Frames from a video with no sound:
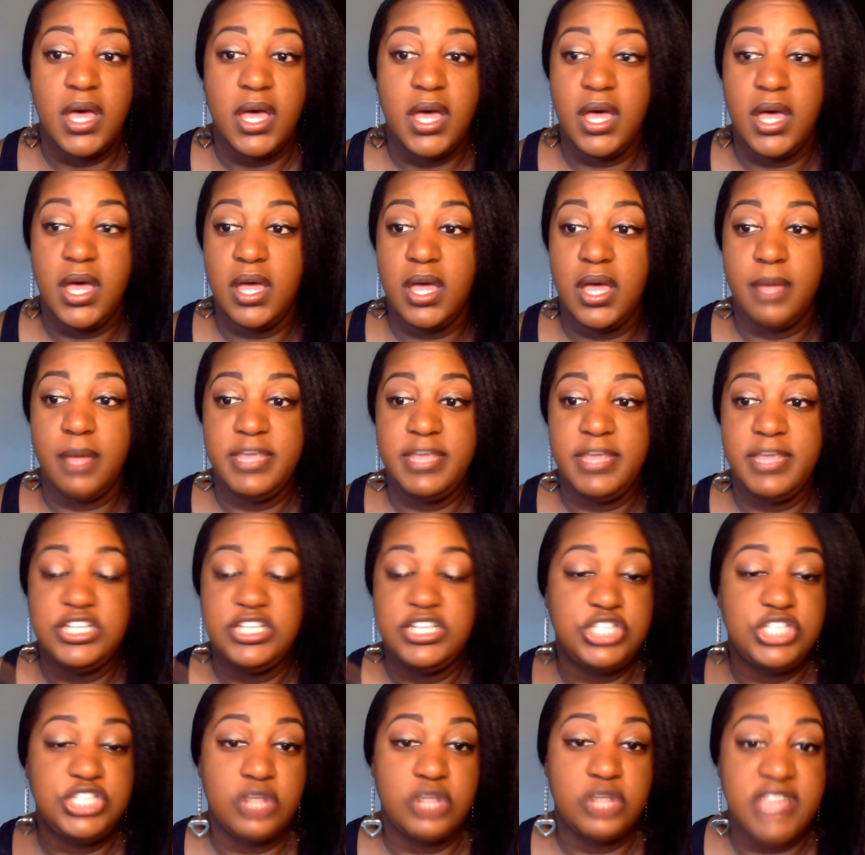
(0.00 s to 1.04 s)
He
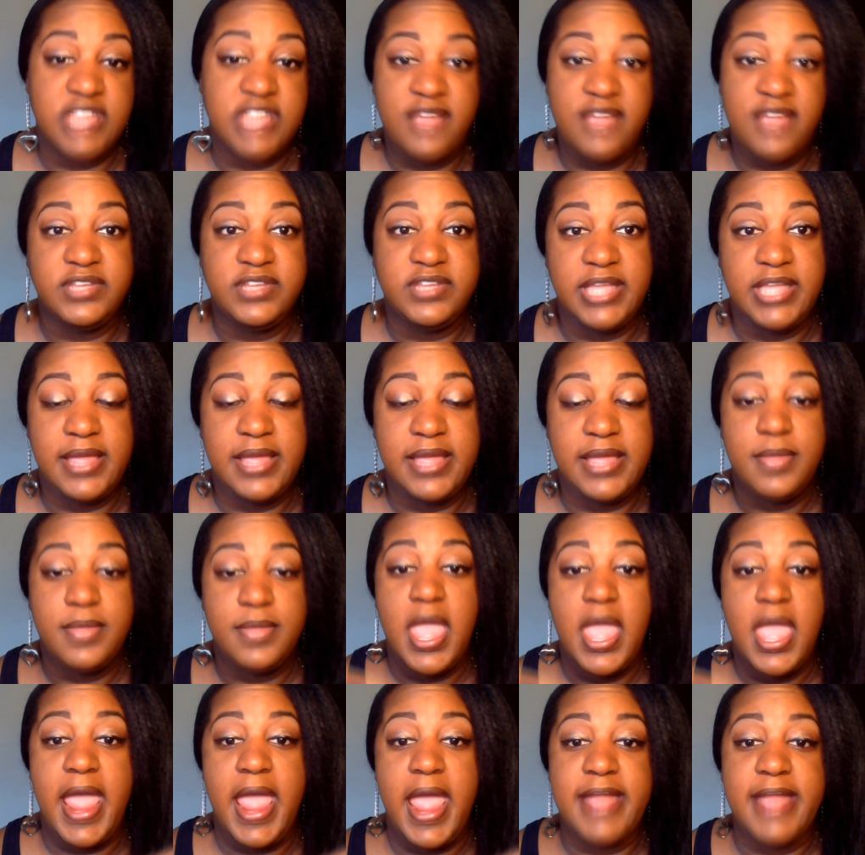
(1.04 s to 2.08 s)
just knows everything.
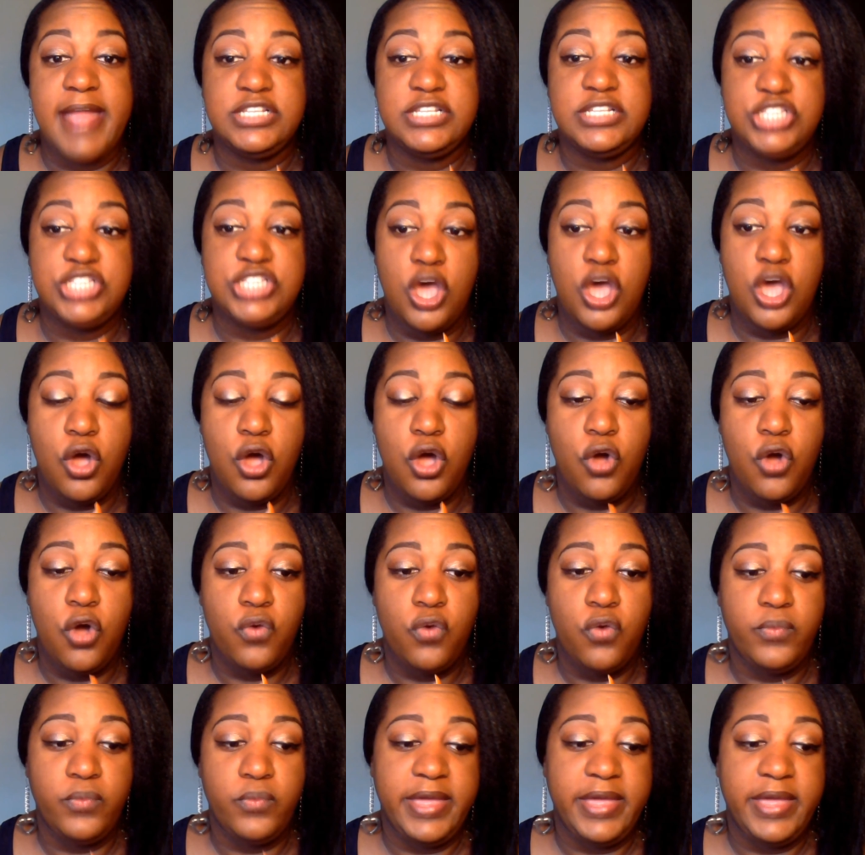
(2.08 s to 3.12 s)
And so
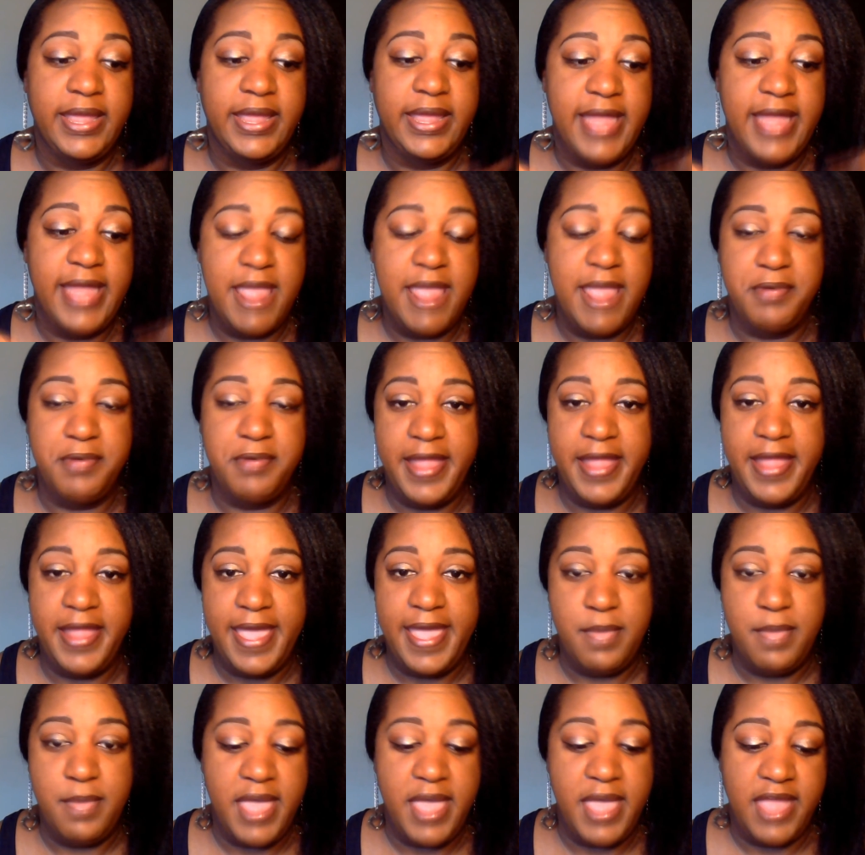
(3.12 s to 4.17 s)
when
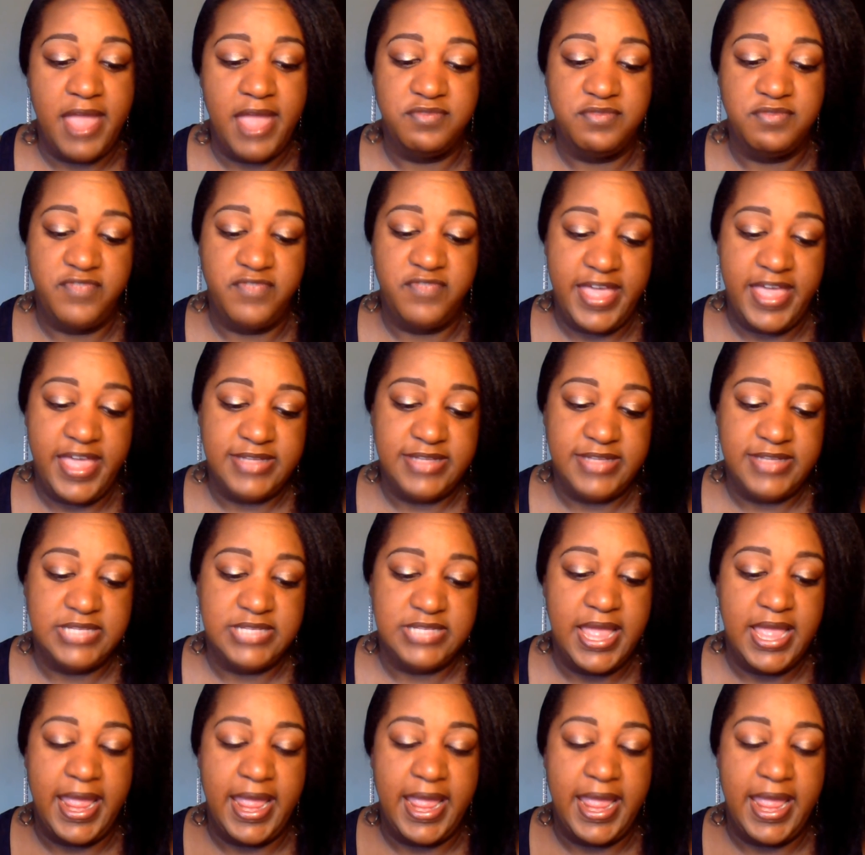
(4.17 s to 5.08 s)
Abraham and Fett